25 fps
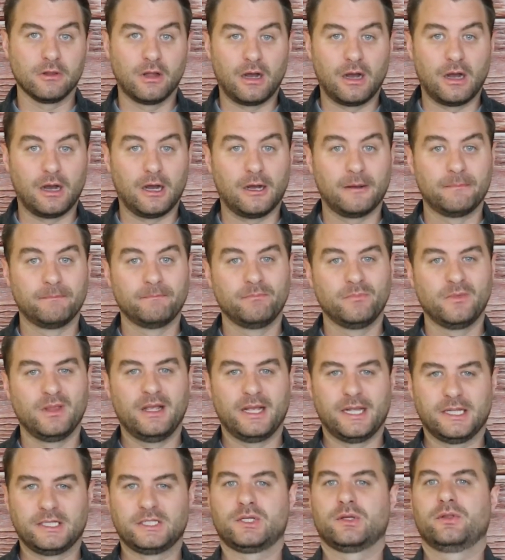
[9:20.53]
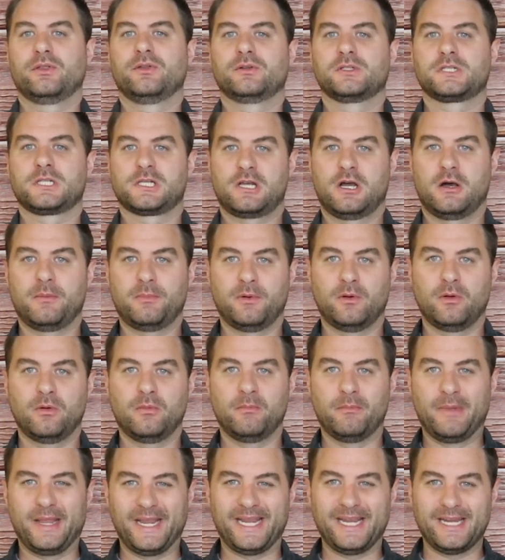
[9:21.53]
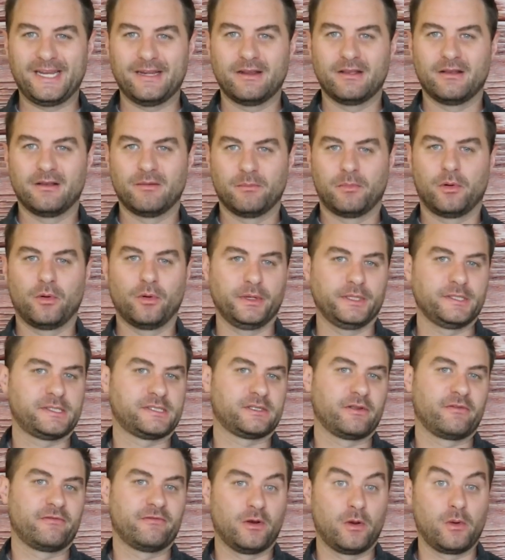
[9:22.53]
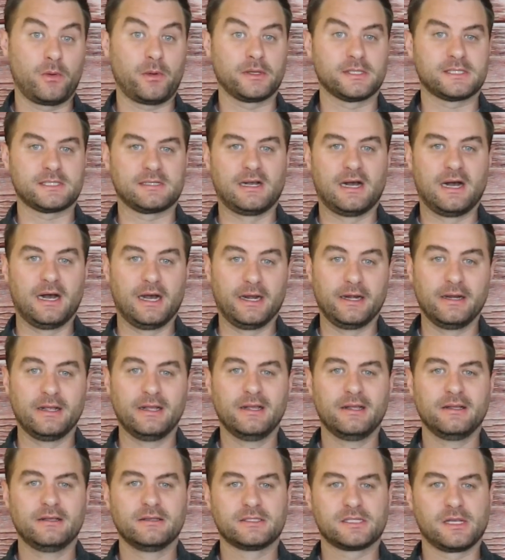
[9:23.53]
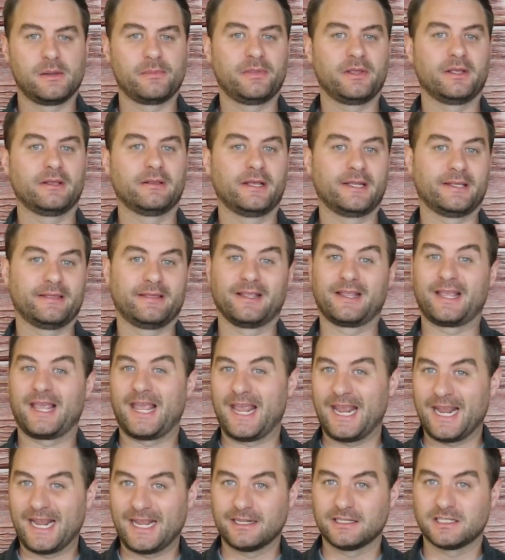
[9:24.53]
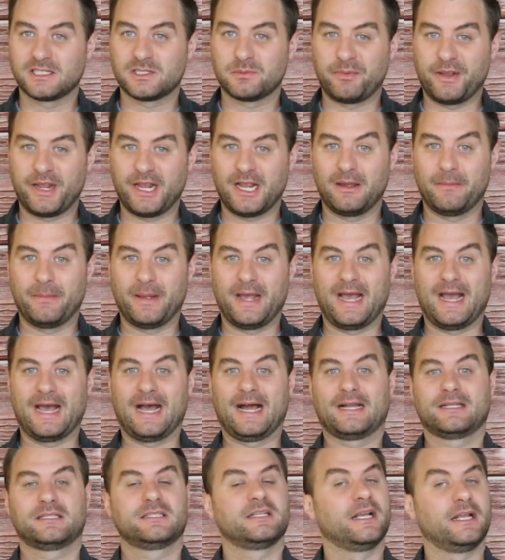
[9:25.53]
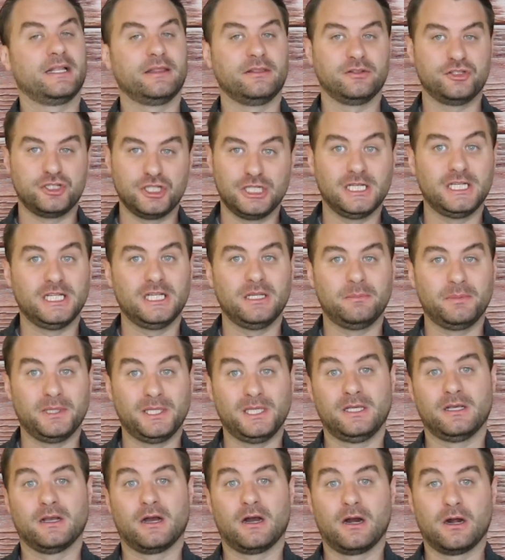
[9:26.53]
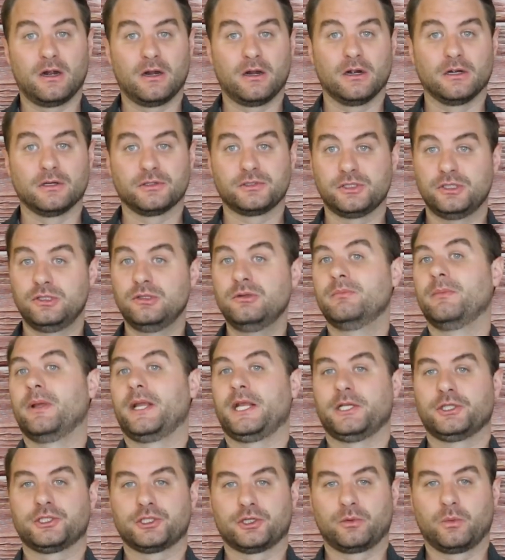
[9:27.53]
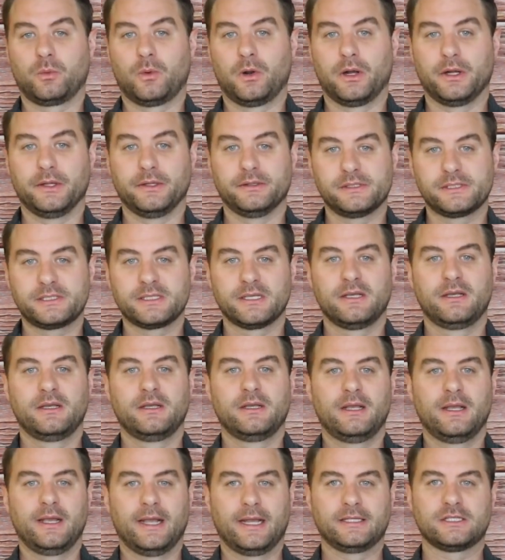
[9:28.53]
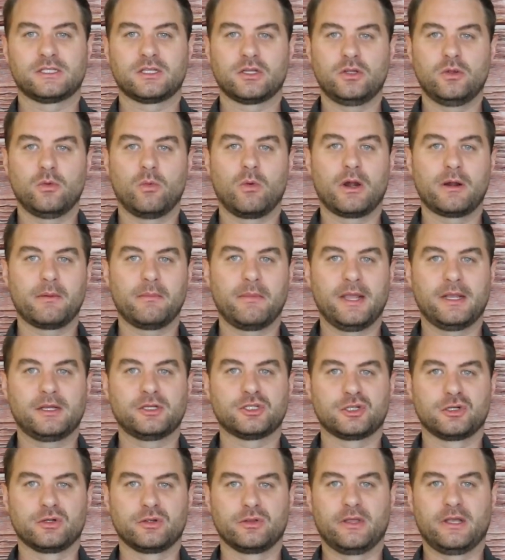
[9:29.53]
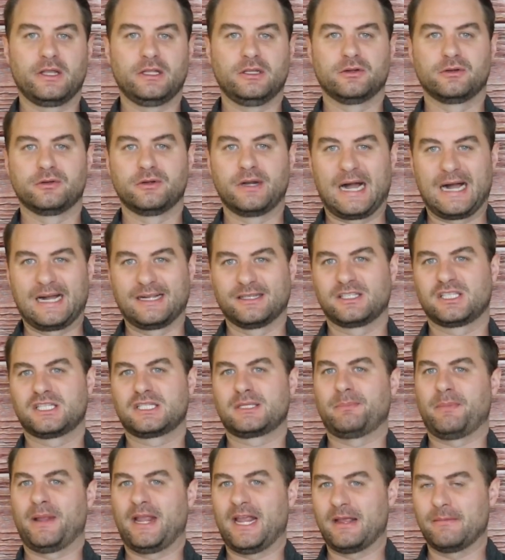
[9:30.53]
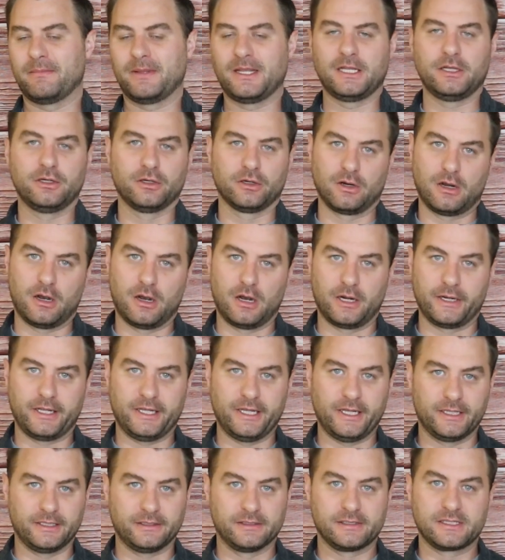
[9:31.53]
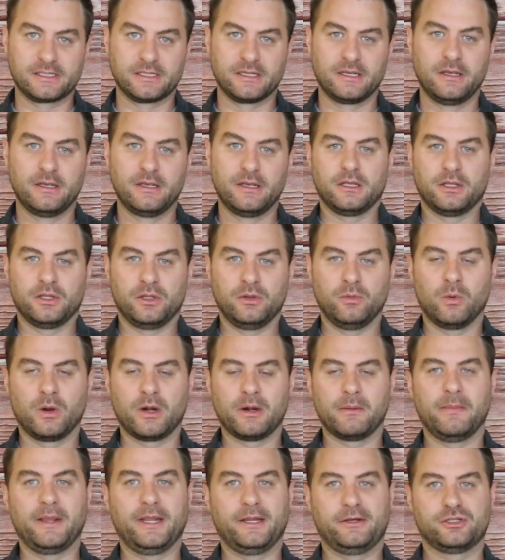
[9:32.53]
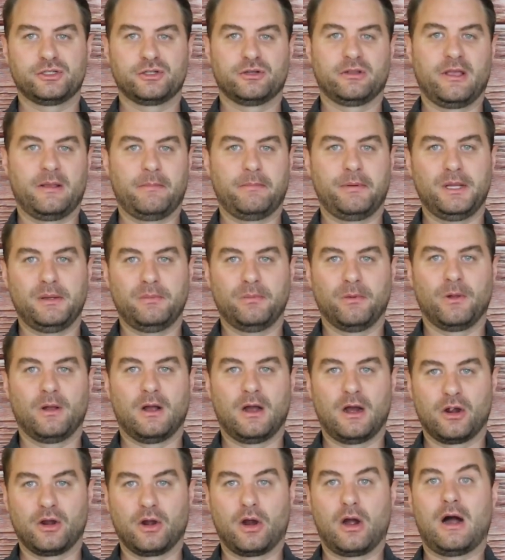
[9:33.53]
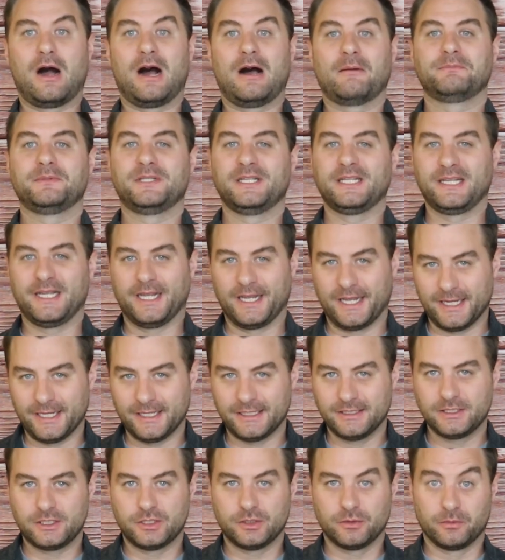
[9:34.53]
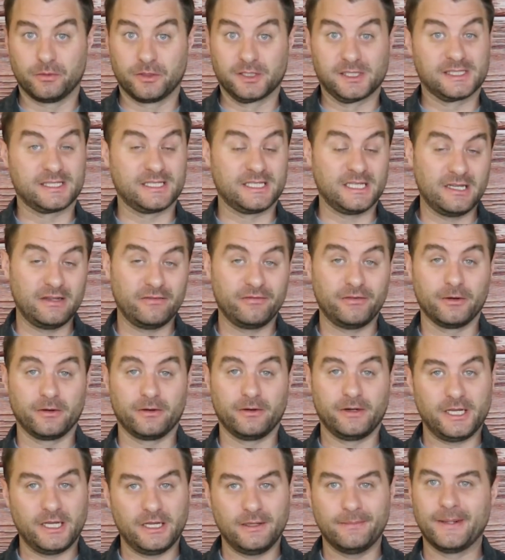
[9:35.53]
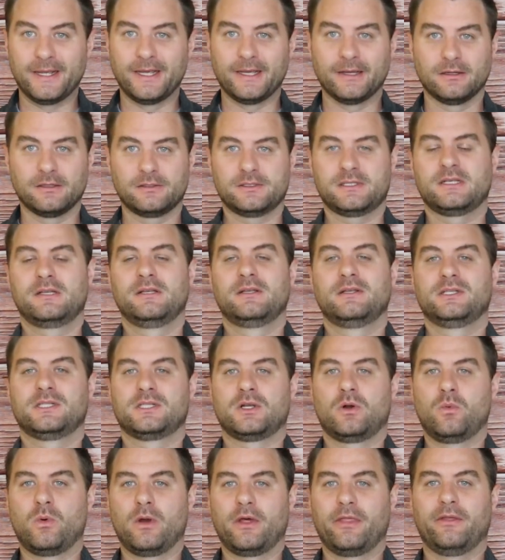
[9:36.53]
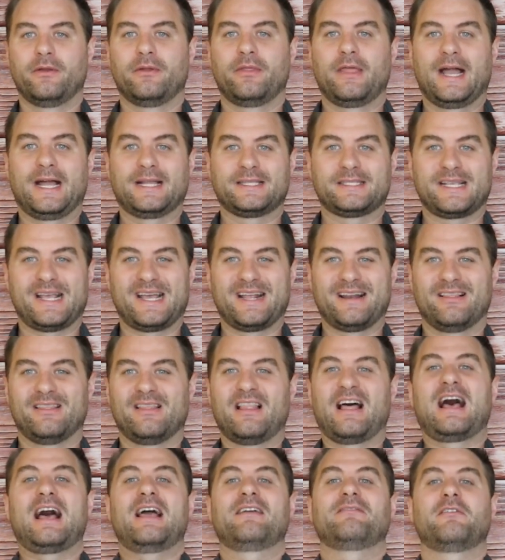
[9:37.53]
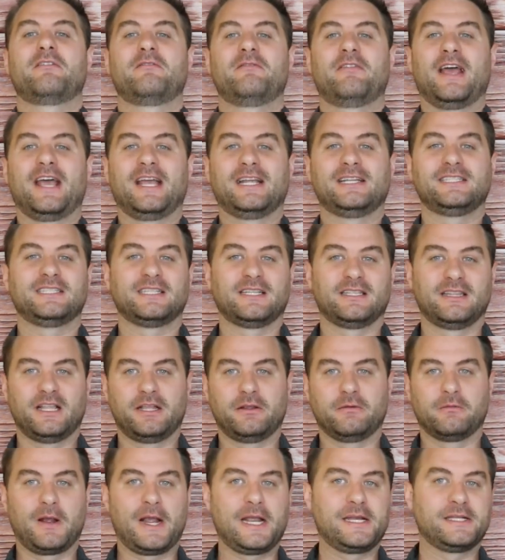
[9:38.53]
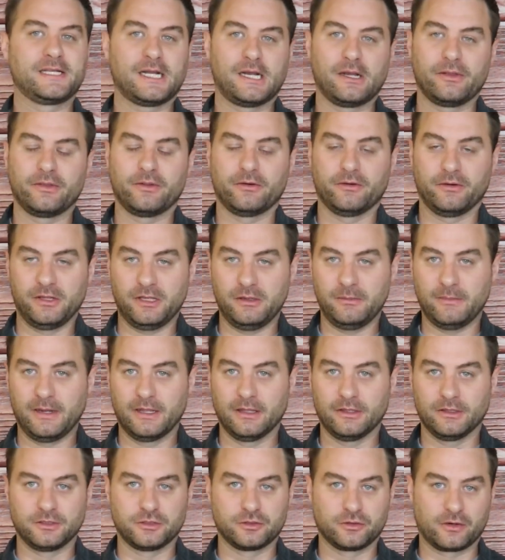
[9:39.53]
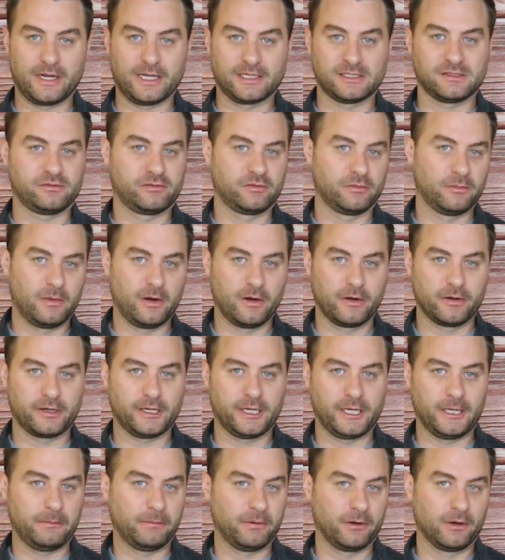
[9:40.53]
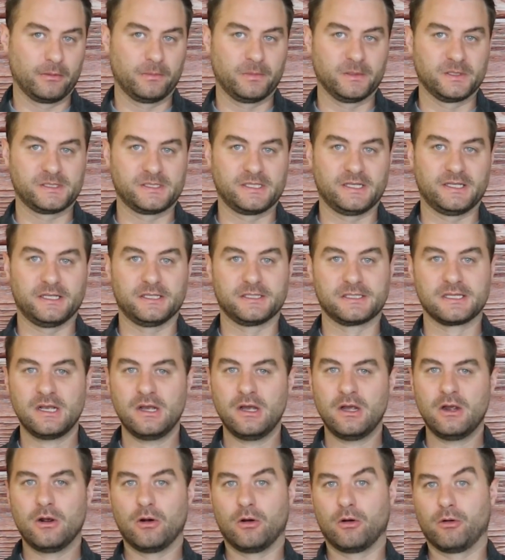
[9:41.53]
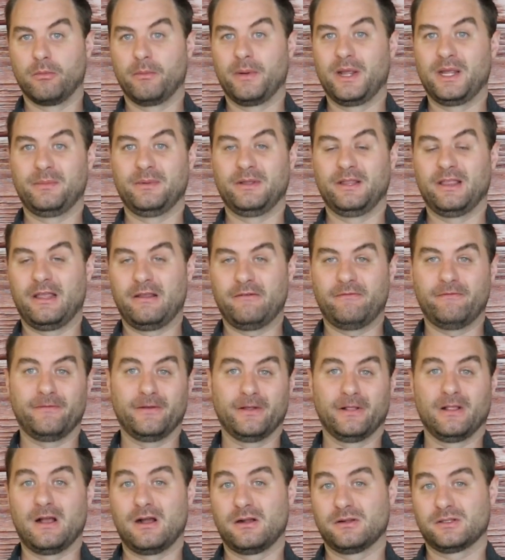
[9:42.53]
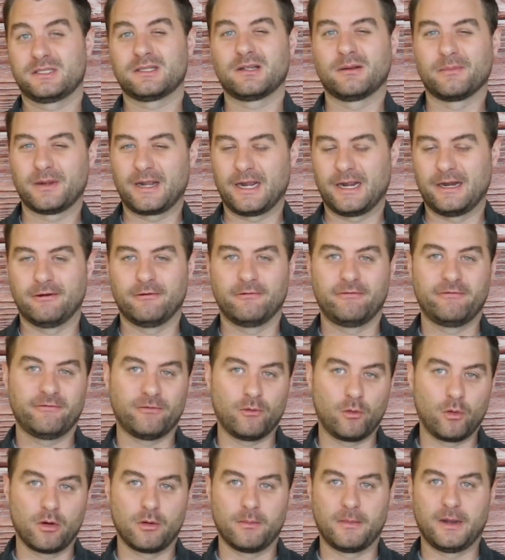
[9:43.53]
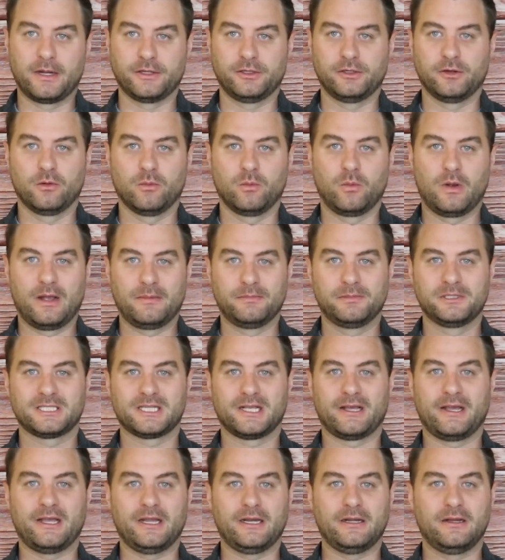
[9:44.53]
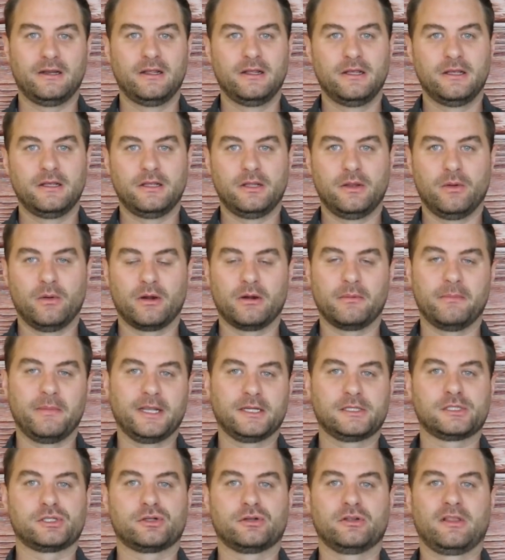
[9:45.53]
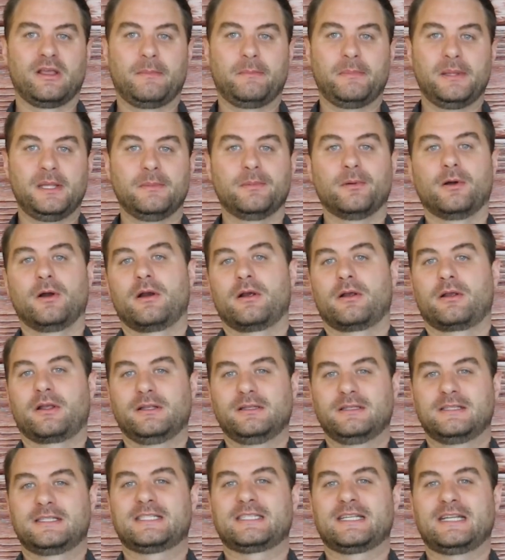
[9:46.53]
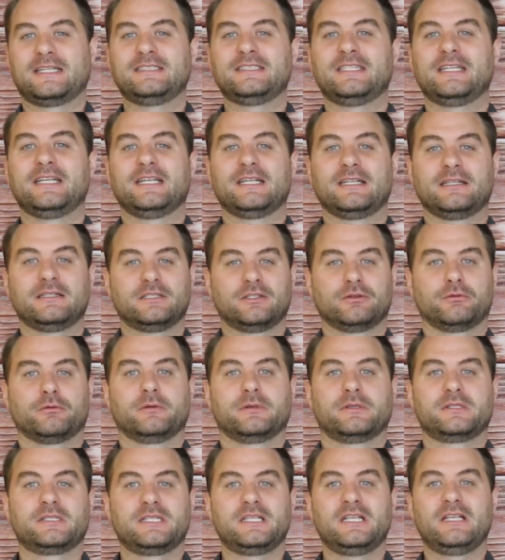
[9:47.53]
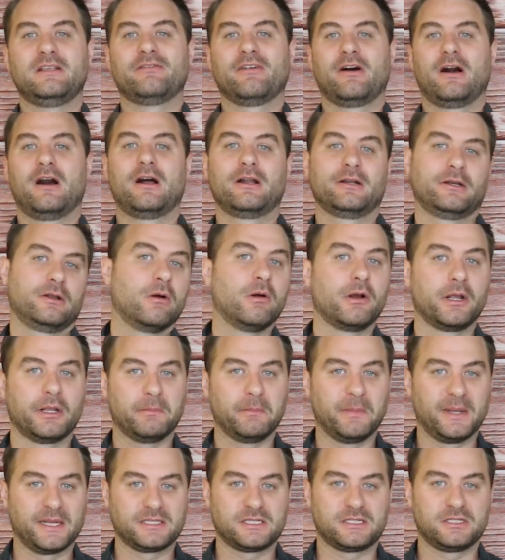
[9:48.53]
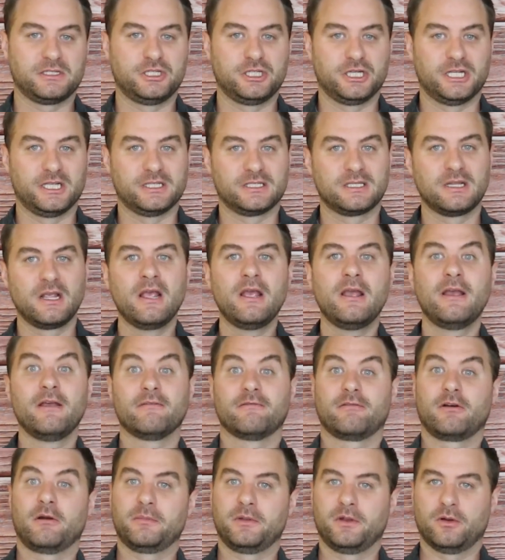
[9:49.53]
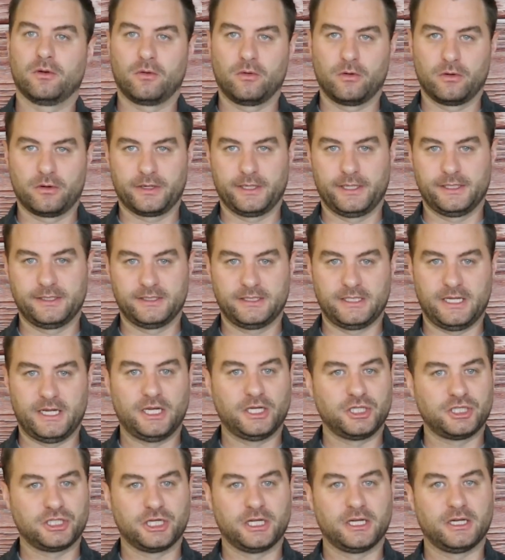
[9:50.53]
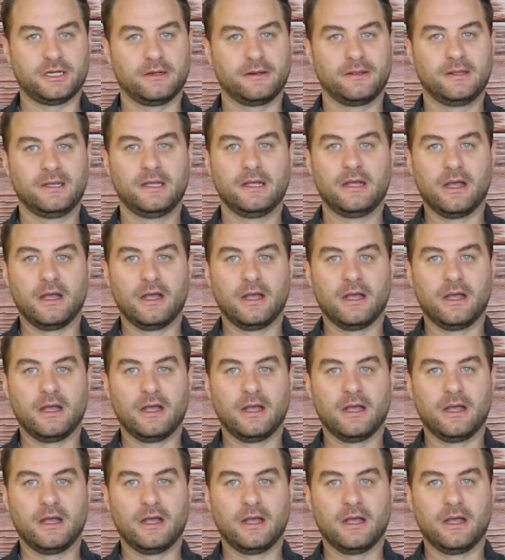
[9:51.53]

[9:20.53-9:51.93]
law. And so there's a couple main points to focus on. Something like the CAN-SPAM Act and GDPR are two major ones. And so you want to make sure that you're not spamming your audience. You want to make sure that people are opting in to receive your emails. So whether that's at a live event and they write down their email address for marketing purposes, or maybe they fill out some kind of form on your website, you want to make sure that people are consenting to receive ongoing messages from your organization.